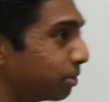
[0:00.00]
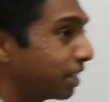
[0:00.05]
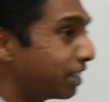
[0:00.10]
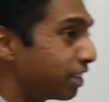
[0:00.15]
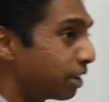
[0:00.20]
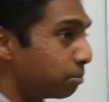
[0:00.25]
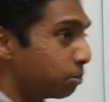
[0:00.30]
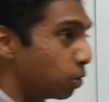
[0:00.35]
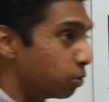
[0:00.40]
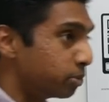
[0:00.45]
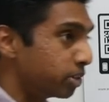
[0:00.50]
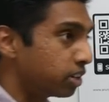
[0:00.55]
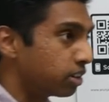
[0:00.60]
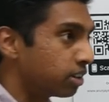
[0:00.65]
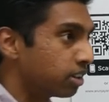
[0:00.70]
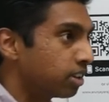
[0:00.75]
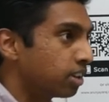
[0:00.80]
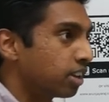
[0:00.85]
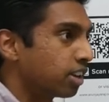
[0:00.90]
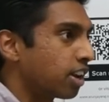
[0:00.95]
in their moment
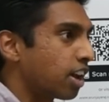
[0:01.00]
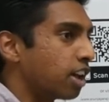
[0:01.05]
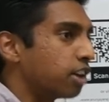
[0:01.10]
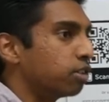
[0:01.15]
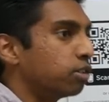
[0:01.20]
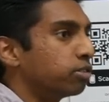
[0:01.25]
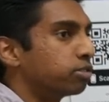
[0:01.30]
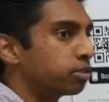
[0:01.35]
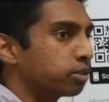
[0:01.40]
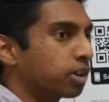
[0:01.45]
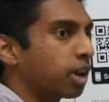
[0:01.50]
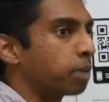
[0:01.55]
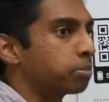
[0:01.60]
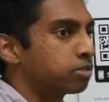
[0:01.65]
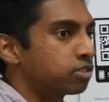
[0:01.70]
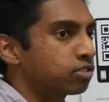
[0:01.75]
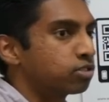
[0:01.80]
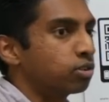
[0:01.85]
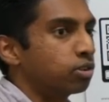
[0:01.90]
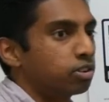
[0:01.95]
and also
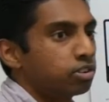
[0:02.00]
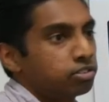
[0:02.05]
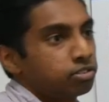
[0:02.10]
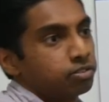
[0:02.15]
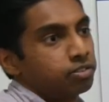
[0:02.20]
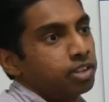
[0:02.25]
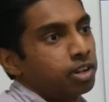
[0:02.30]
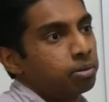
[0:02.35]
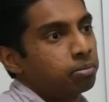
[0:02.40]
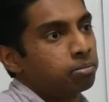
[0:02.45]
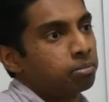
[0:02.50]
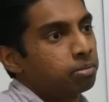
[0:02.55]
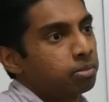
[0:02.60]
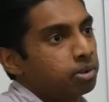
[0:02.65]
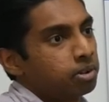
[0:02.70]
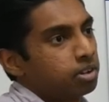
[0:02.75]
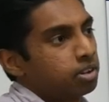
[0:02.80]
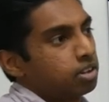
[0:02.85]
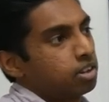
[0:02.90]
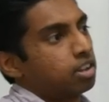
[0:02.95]
capture stories of them
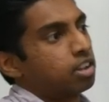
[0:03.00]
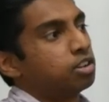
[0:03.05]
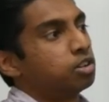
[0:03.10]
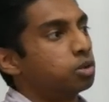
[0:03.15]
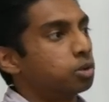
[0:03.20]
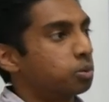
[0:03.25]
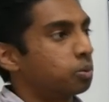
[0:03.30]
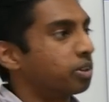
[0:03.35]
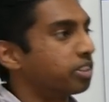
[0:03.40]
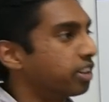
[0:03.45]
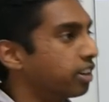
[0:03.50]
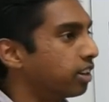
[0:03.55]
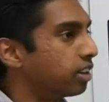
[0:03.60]
doing what they